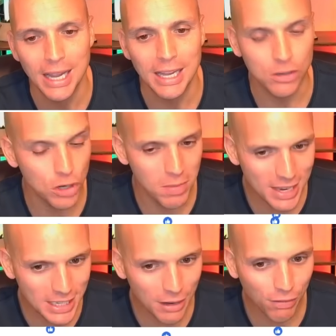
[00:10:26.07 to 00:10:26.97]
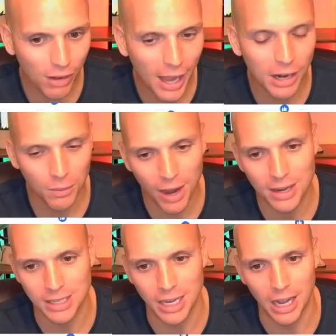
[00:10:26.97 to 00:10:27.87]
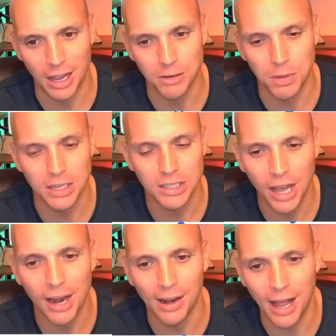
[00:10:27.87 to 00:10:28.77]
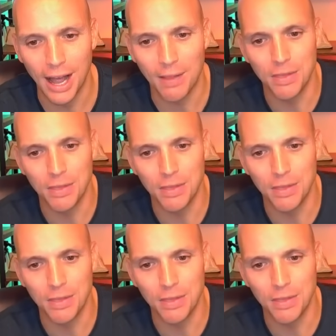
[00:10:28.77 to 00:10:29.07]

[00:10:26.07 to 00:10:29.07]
So you may see it flying around at times, but it's not a lot.